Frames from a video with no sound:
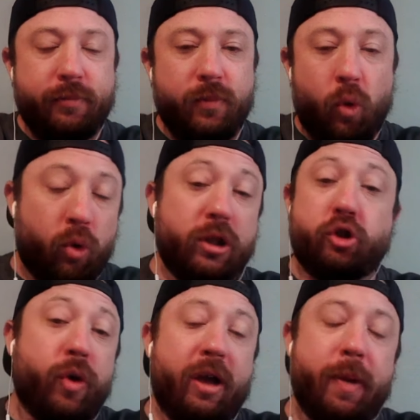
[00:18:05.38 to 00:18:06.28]
or the
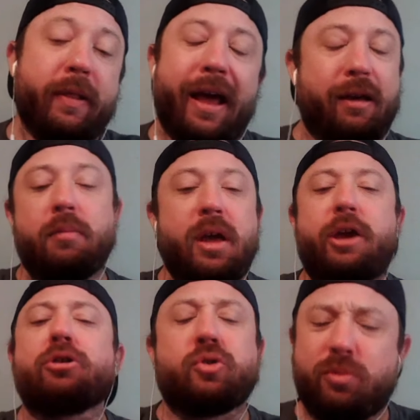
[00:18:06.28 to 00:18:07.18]
Drake Maye. Like,
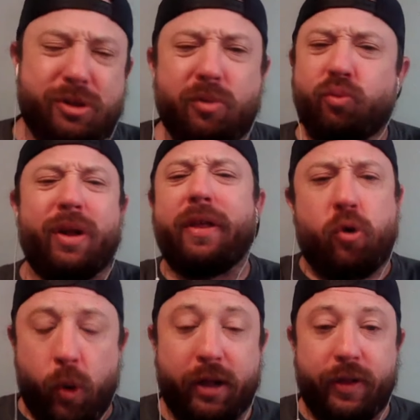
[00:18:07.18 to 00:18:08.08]
here's really
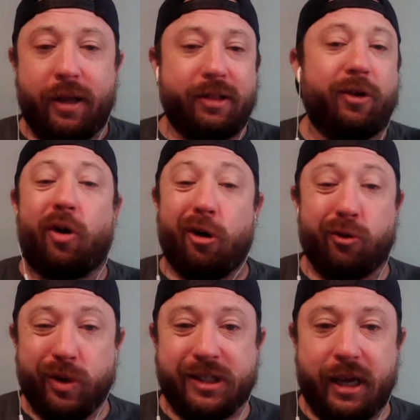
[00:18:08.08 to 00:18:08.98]
quickly, a little hard
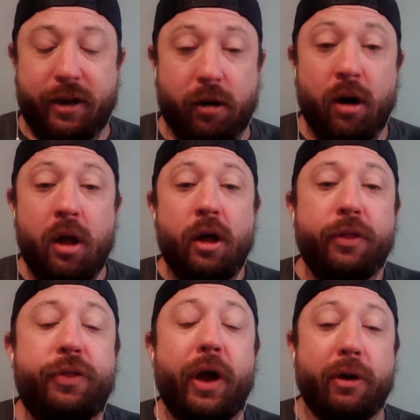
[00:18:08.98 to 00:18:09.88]
reset here.
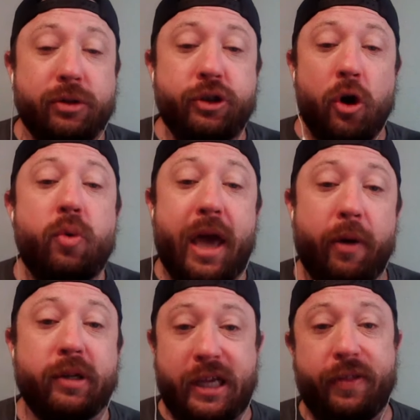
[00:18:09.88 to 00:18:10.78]
There's no
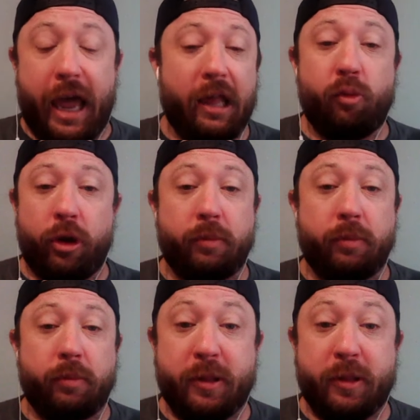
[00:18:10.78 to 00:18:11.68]
guarantee that Caleb Williams is
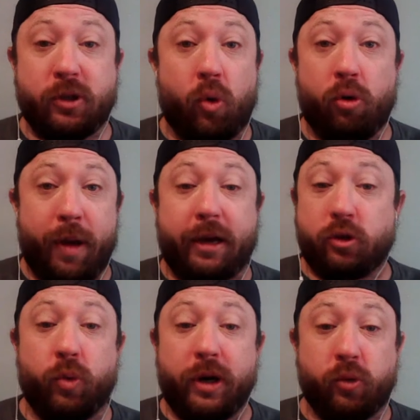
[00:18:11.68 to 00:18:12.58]
going to be the best quarterback in
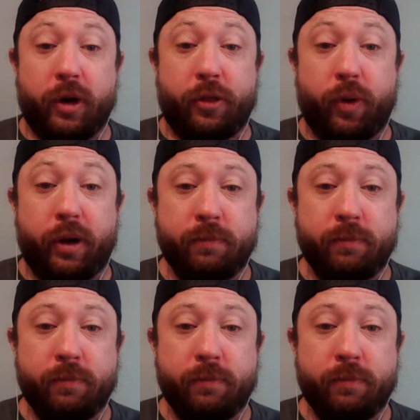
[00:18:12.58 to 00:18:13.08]
twenty twenty-three.